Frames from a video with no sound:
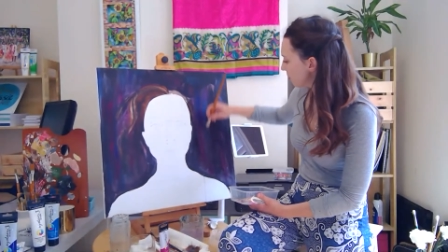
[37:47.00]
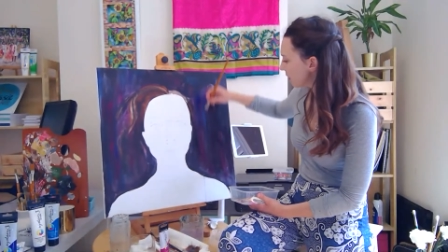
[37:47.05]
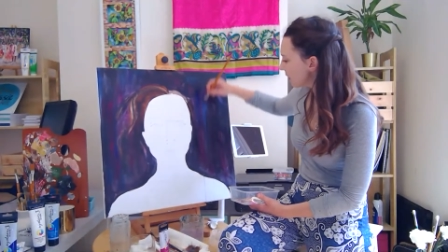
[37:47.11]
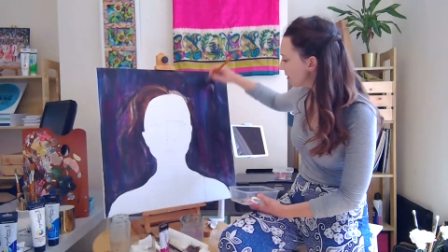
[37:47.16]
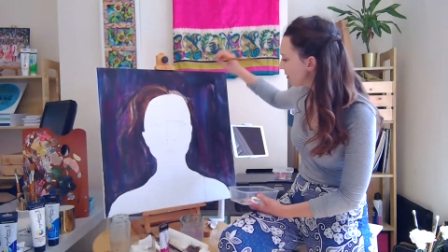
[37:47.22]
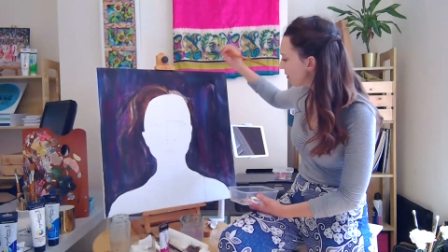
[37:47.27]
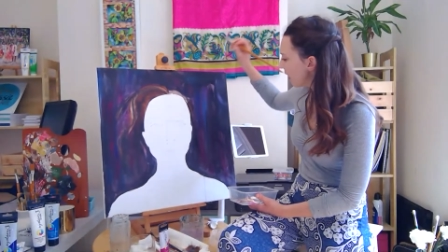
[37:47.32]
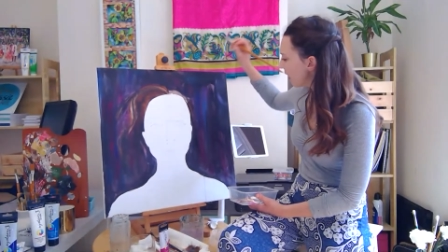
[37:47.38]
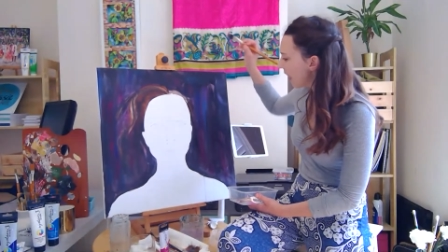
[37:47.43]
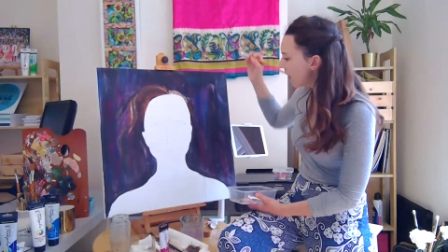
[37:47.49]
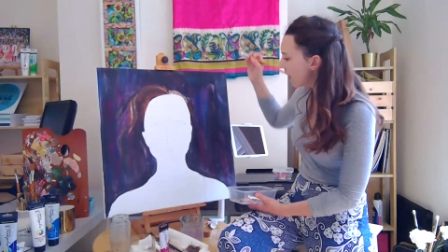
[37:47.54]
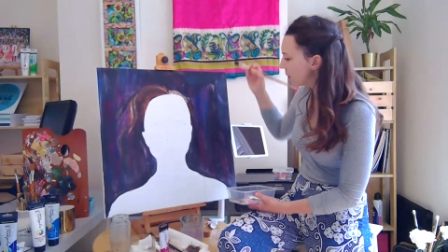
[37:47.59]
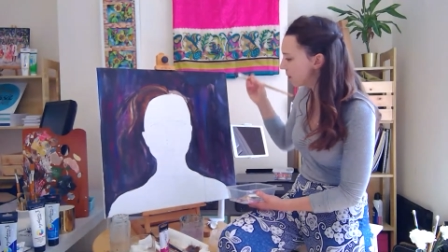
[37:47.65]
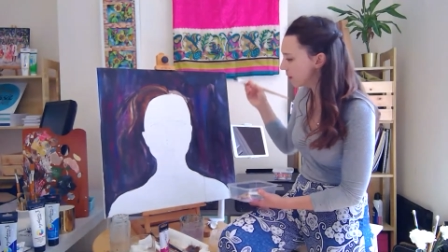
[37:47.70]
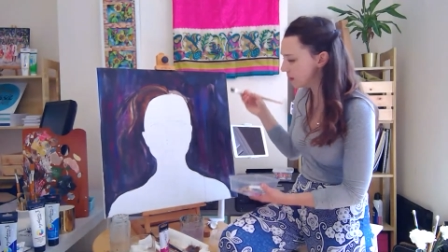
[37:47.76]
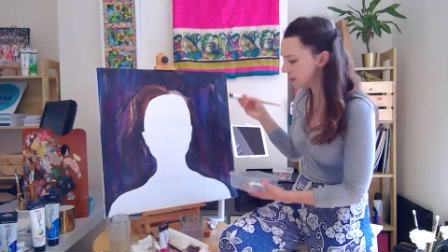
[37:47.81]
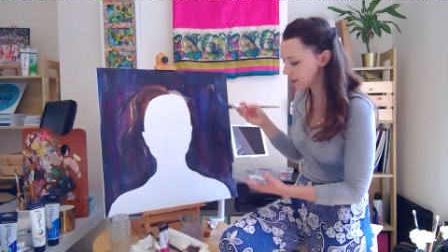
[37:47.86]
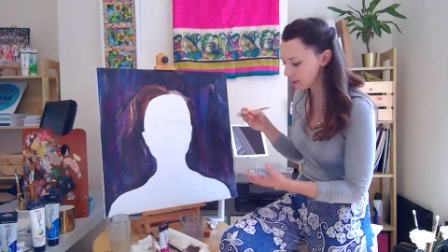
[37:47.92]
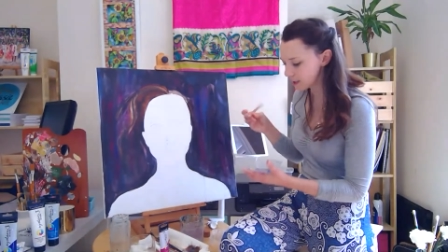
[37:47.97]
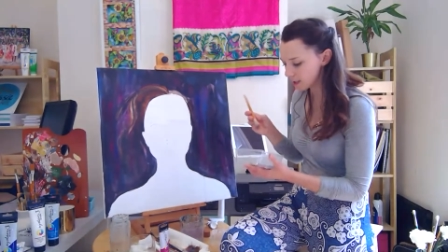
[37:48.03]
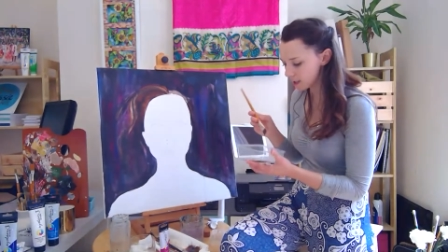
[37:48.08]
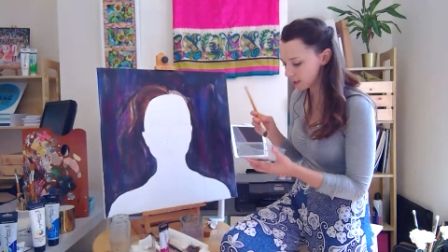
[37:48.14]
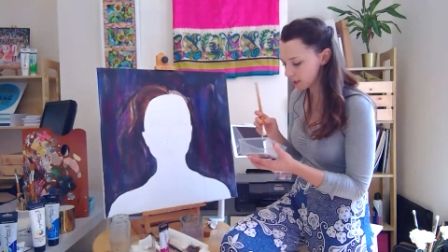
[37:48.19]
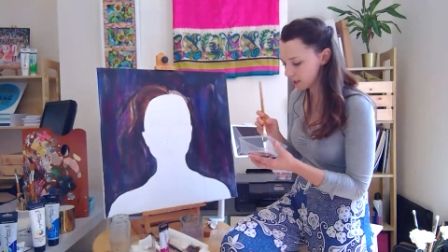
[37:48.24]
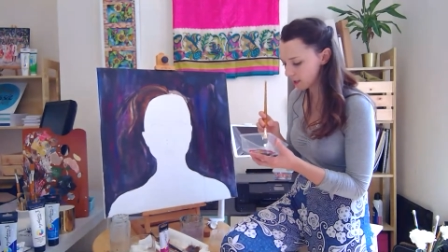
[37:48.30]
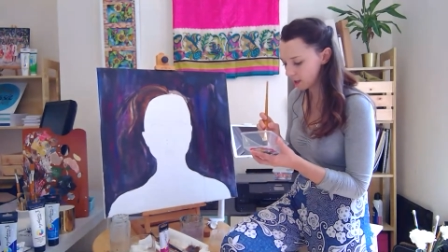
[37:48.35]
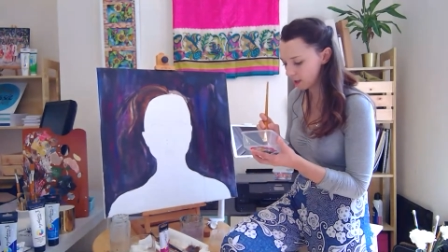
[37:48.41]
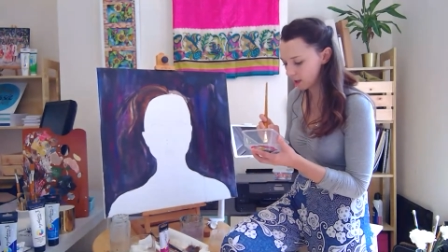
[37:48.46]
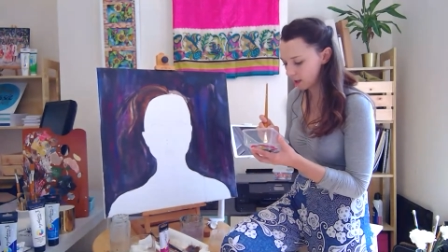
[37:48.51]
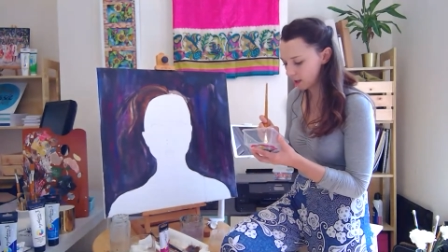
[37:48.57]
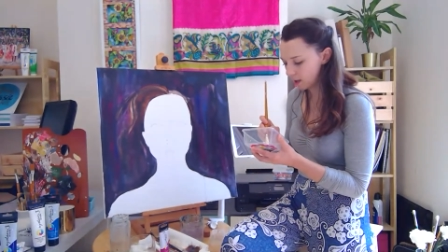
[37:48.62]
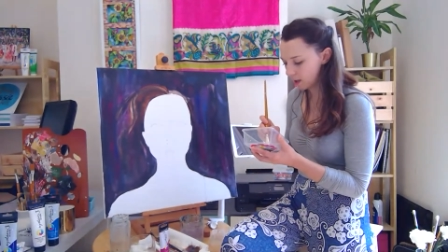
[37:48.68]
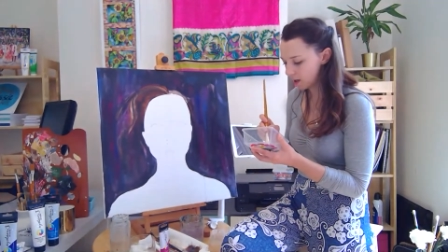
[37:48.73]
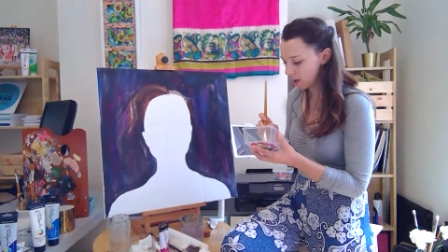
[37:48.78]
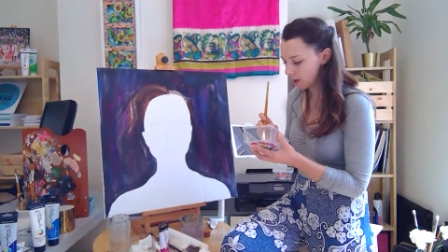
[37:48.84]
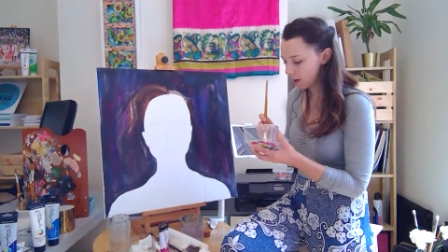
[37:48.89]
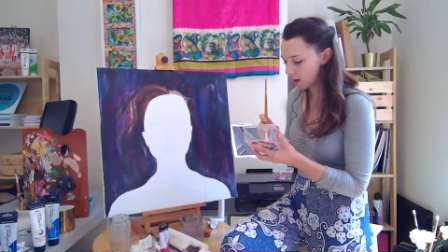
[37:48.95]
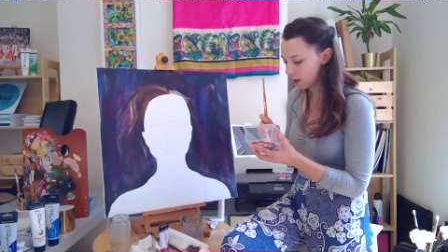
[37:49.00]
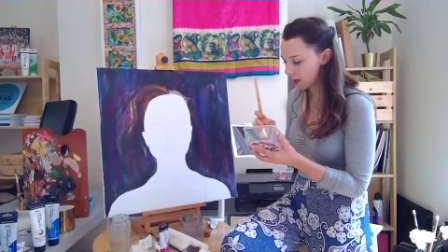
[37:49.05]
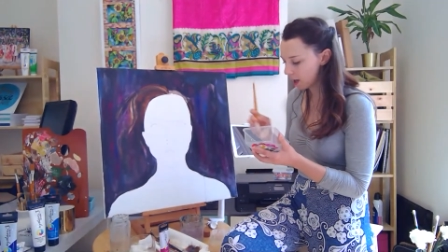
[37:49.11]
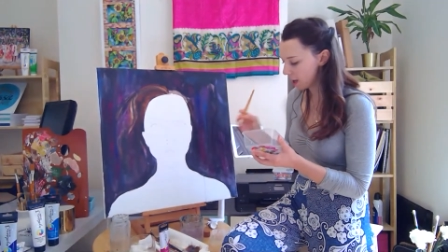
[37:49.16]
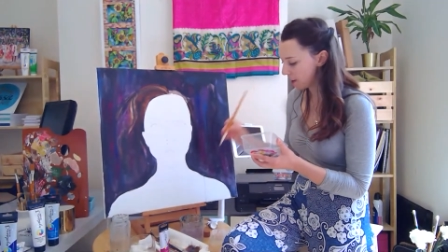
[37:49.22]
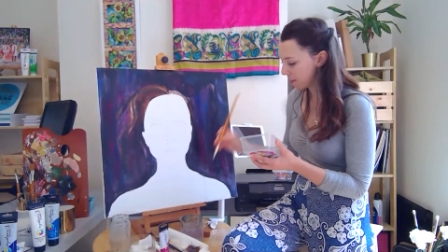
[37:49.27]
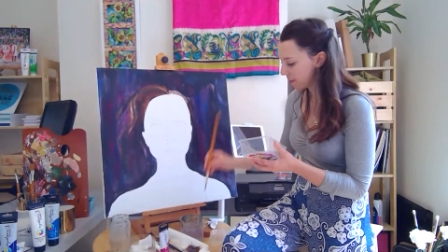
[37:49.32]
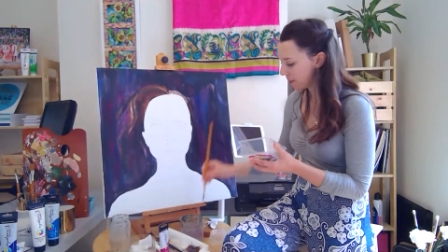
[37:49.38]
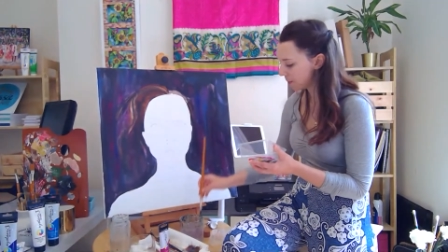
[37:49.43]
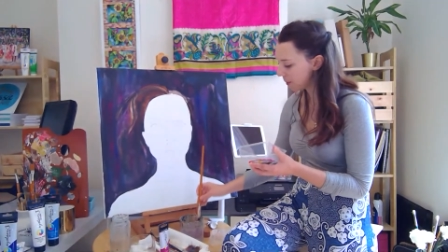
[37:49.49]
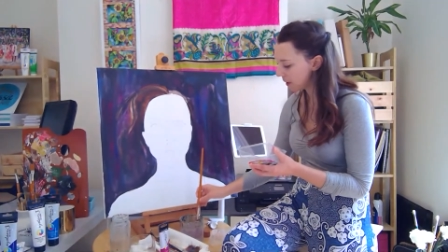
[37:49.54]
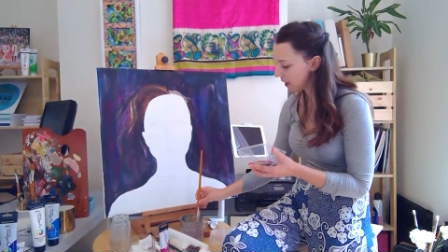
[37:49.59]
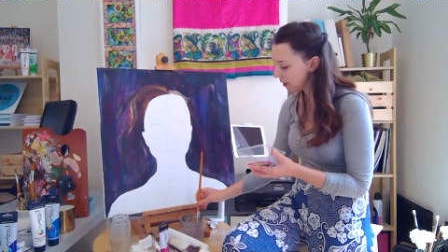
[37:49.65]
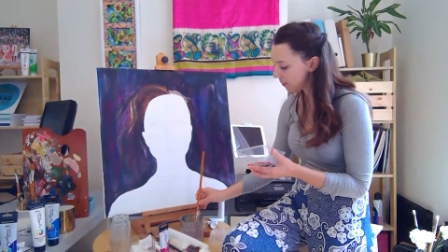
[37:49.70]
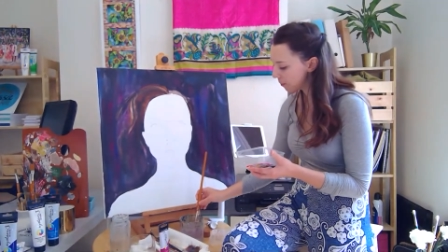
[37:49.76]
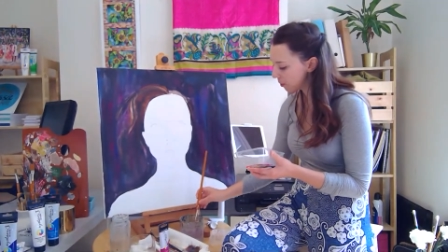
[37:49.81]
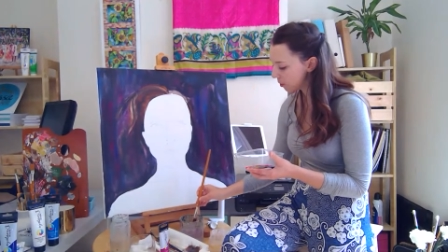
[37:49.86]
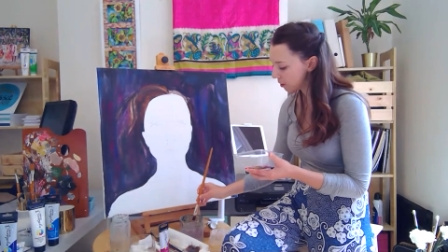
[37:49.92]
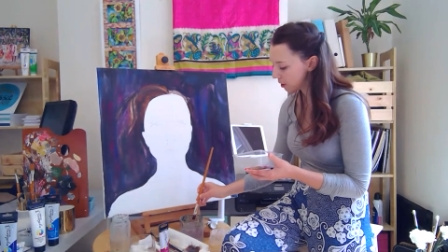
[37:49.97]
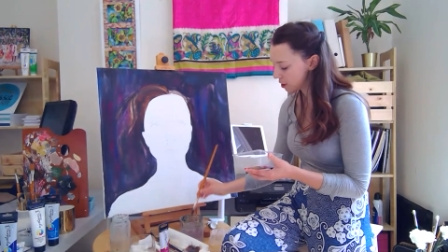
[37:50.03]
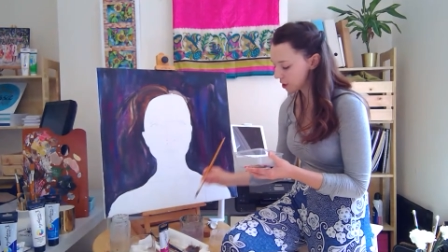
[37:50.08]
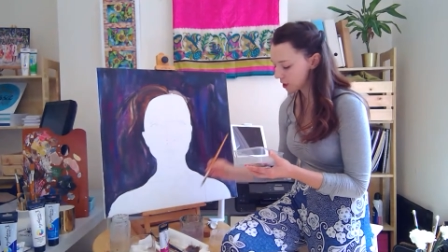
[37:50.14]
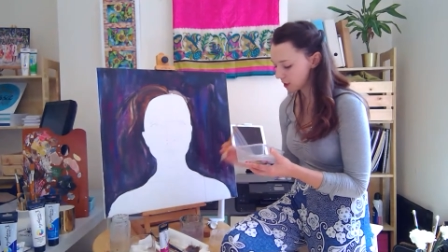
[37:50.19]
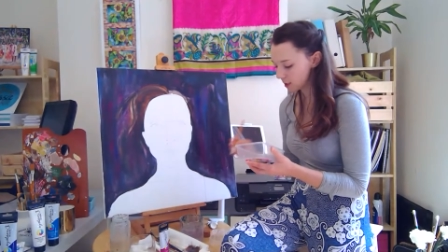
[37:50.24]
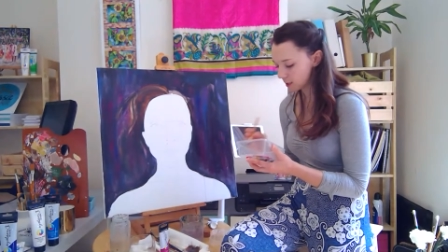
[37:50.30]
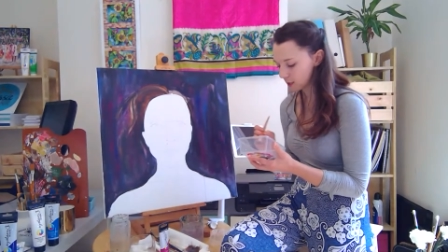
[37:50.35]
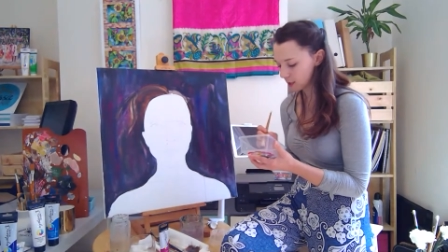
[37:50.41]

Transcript: flowers, but people are just